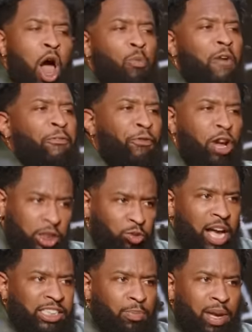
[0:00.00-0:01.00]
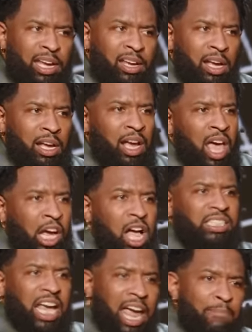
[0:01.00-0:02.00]
know what frustrates me?
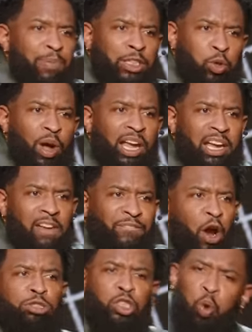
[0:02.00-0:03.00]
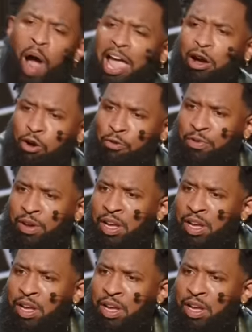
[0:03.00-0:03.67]
Because in between verse 12